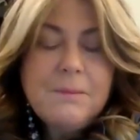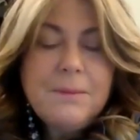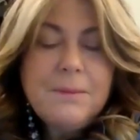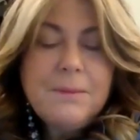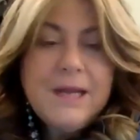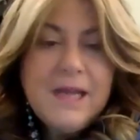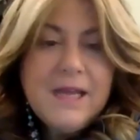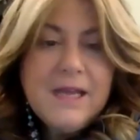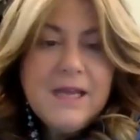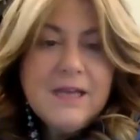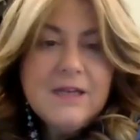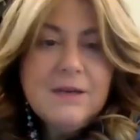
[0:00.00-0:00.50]

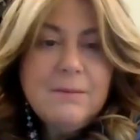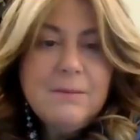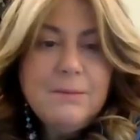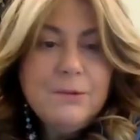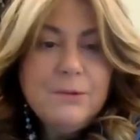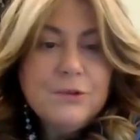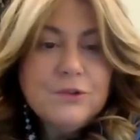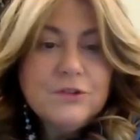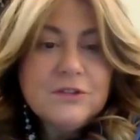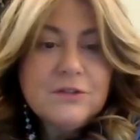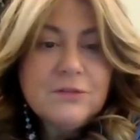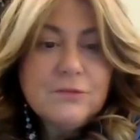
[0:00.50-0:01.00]
play an
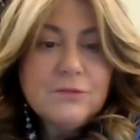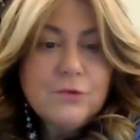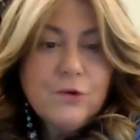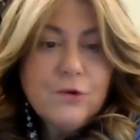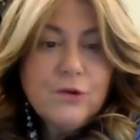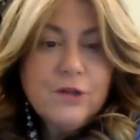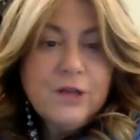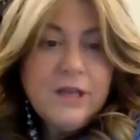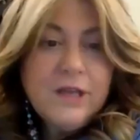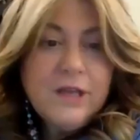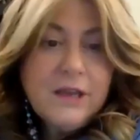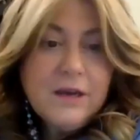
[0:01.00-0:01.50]
important
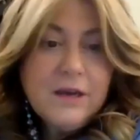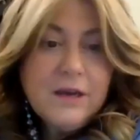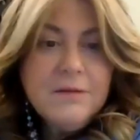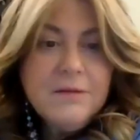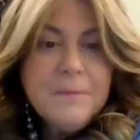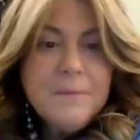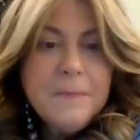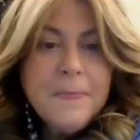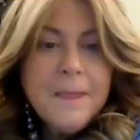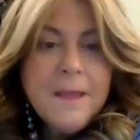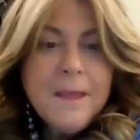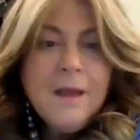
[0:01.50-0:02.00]
role here,
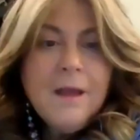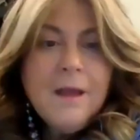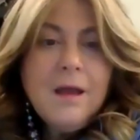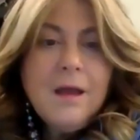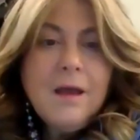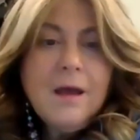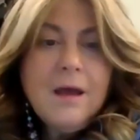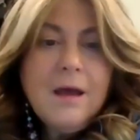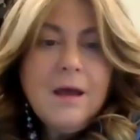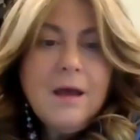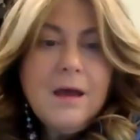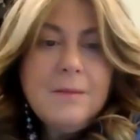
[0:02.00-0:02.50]

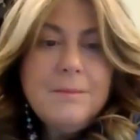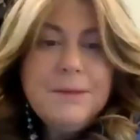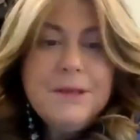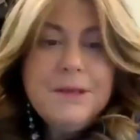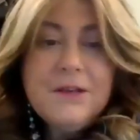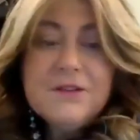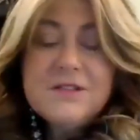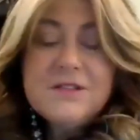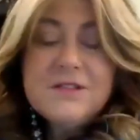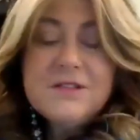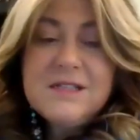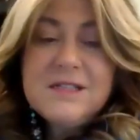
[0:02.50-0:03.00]

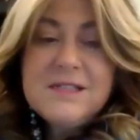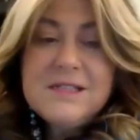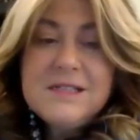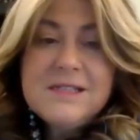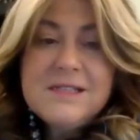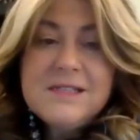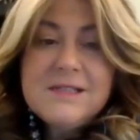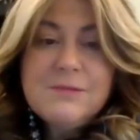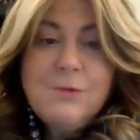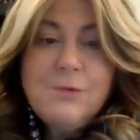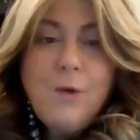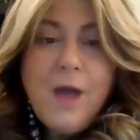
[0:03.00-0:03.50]
because this
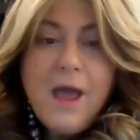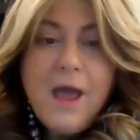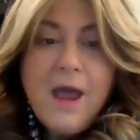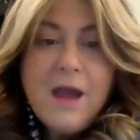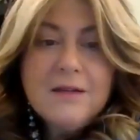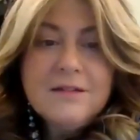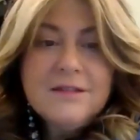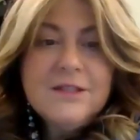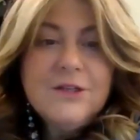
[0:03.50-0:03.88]
is where